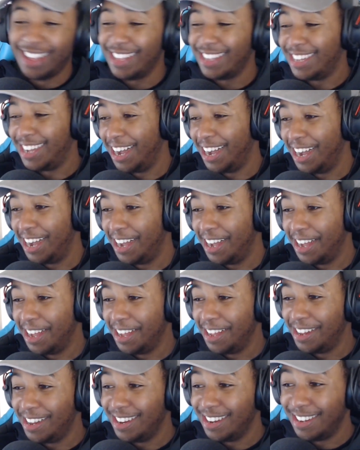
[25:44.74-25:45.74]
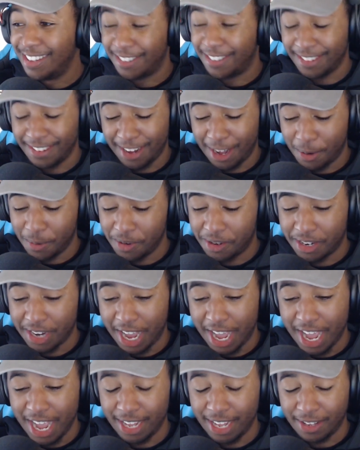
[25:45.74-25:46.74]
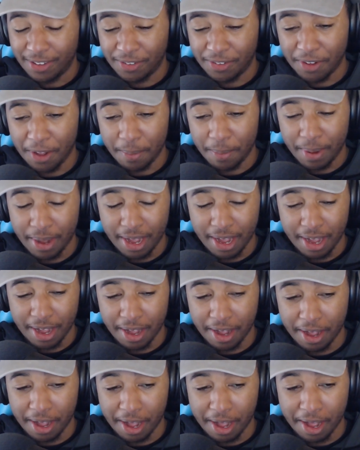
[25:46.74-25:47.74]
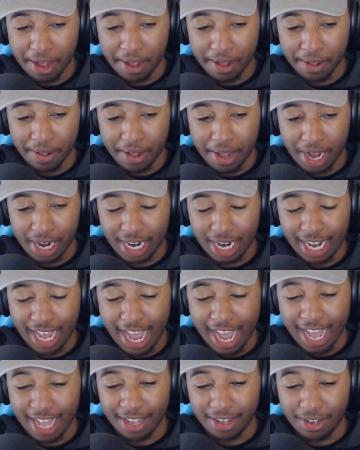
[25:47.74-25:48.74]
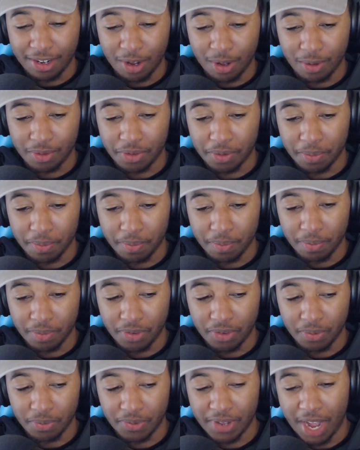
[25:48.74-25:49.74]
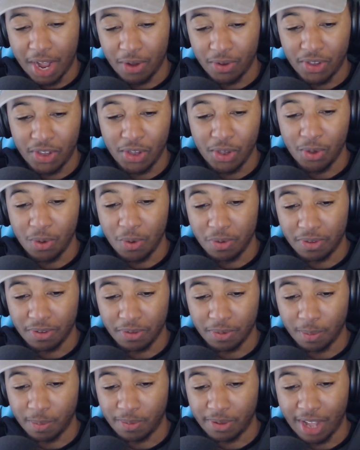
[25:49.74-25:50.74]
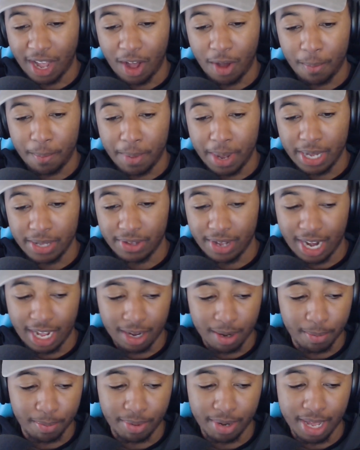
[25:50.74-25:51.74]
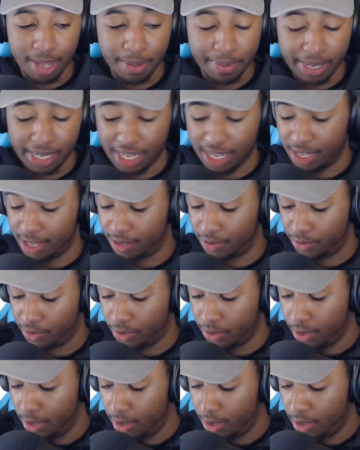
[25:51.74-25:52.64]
Listen, I wish I had some I gotta add, some sound cues and some sound bites that I could play, because